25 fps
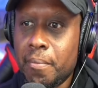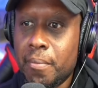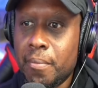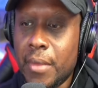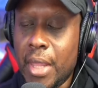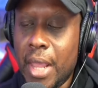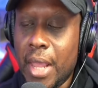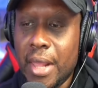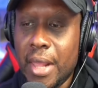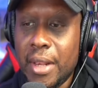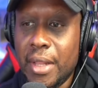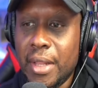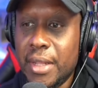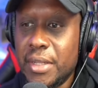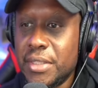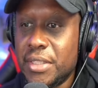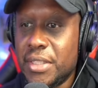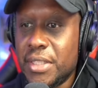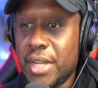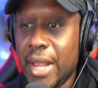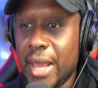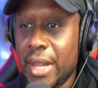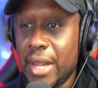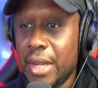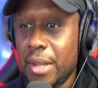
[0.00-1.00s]
And Liz
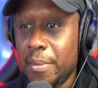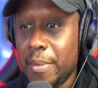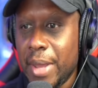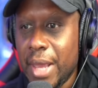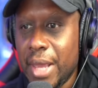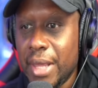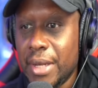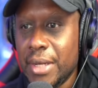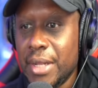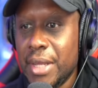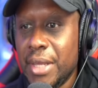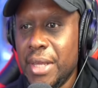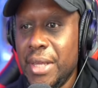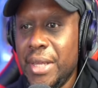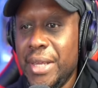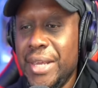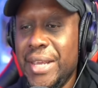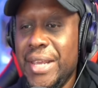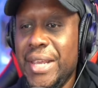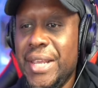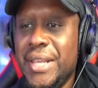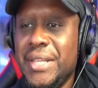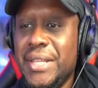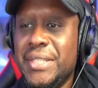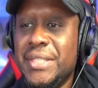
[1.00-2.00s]
Cheney, man,
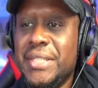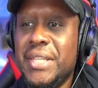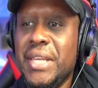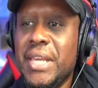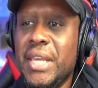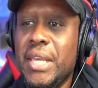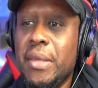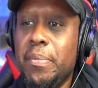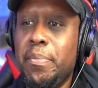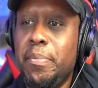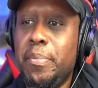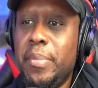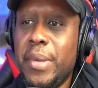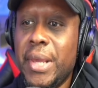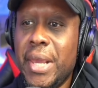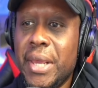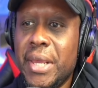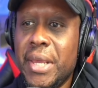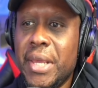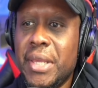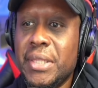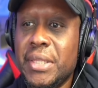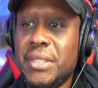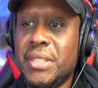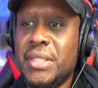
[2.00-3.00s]
is the
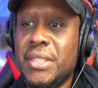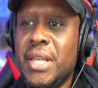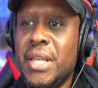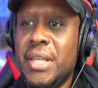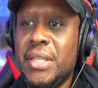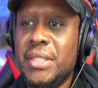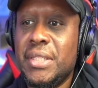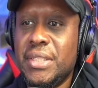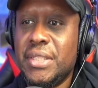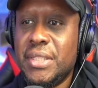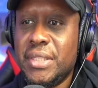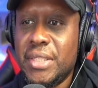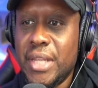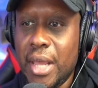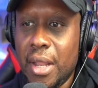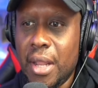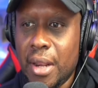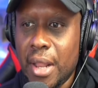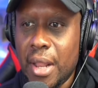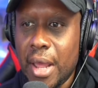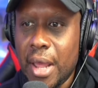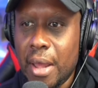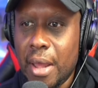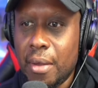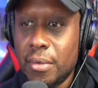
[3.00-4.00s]
biggest
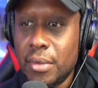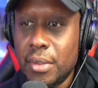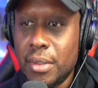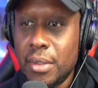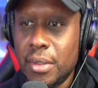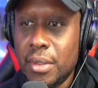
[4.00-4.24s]
sellout